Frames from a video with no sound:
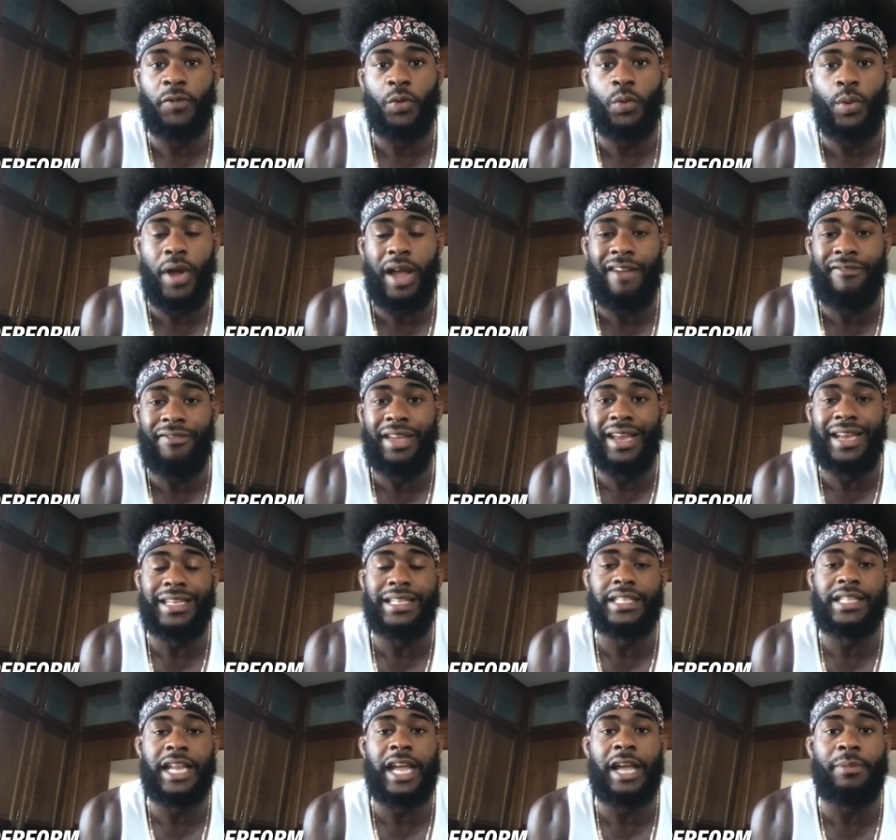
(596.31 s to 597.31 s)
who have that
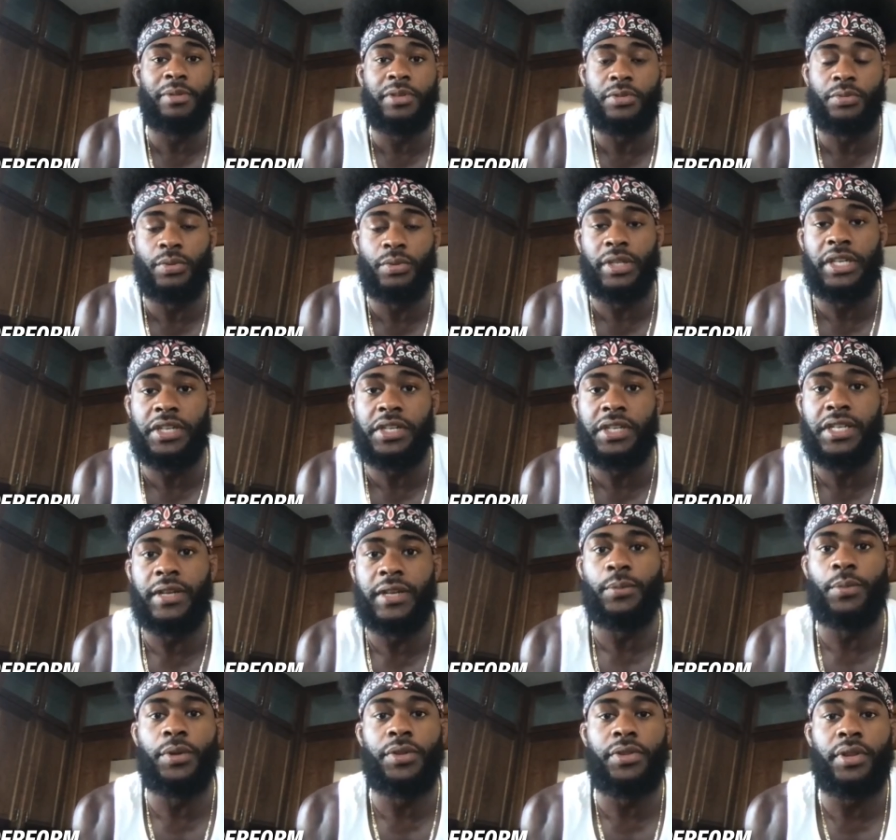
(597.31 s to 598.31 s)
established
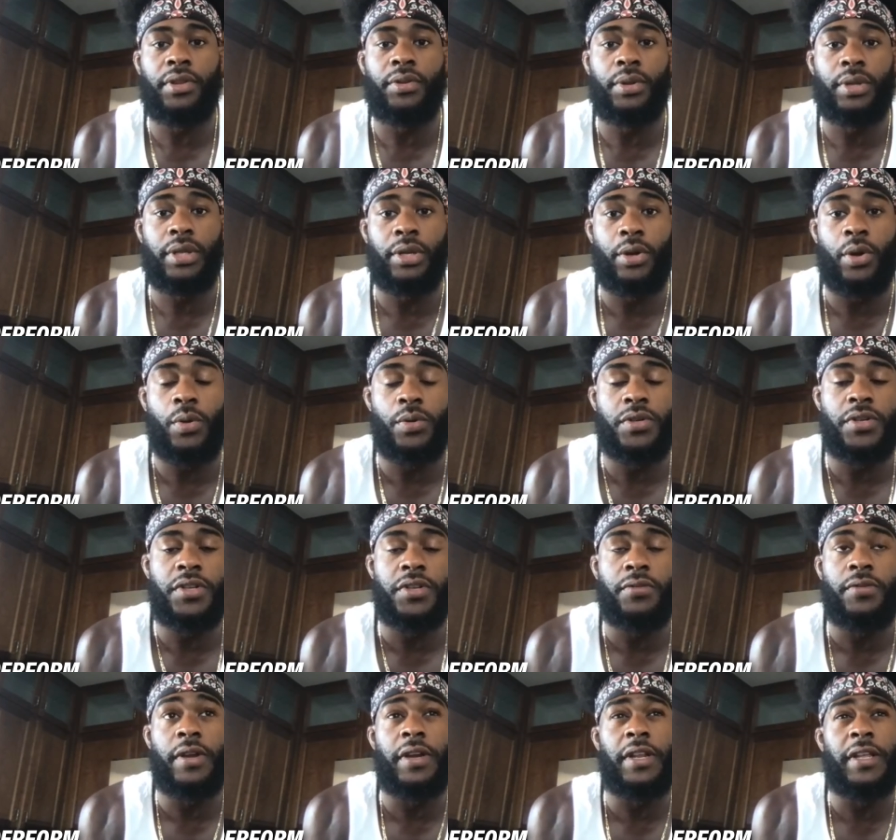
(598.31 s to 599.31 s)
relationship with the coaches
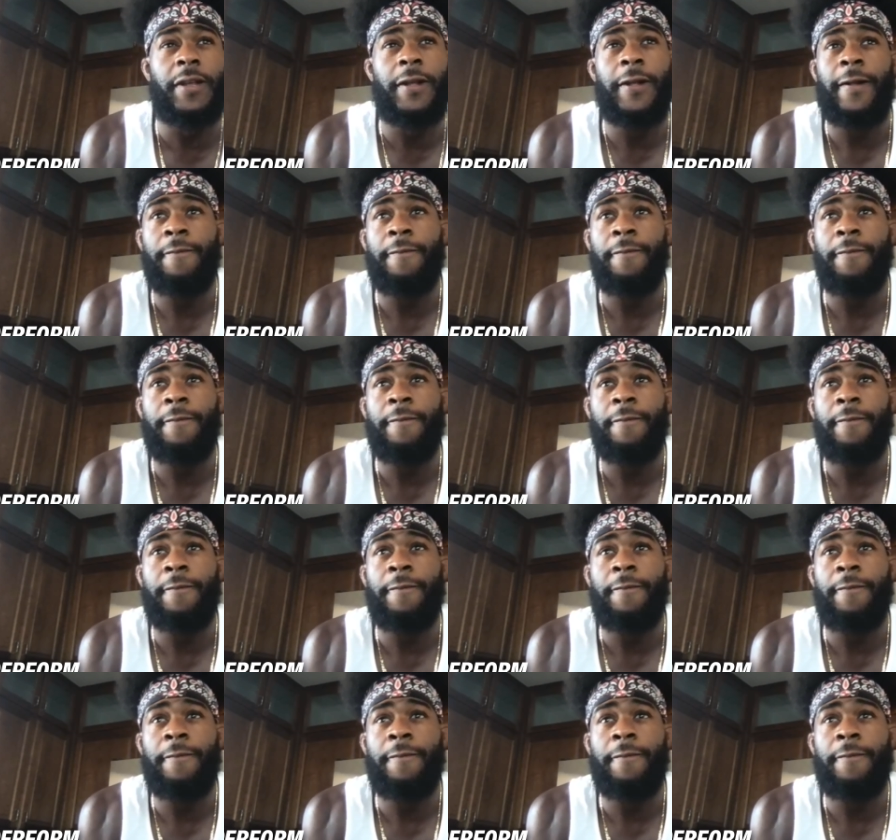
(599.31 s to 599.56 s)
already.